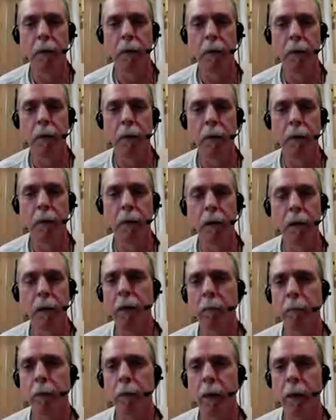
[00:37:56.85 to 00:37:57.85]

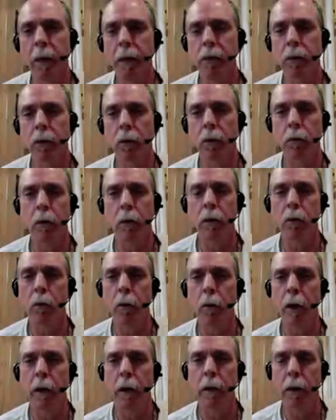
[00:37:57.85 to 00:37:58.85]
Hummingbirds like a place to
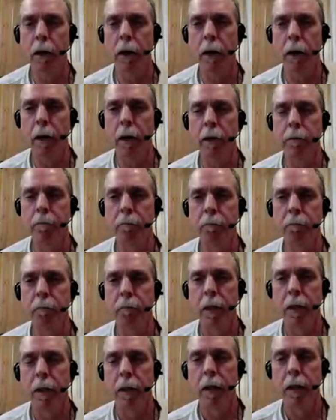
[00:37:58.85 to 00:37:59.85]
run away and
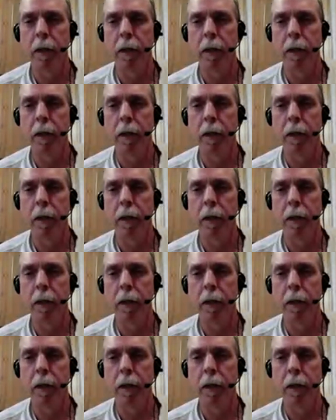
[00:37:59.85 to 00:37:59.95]
hide.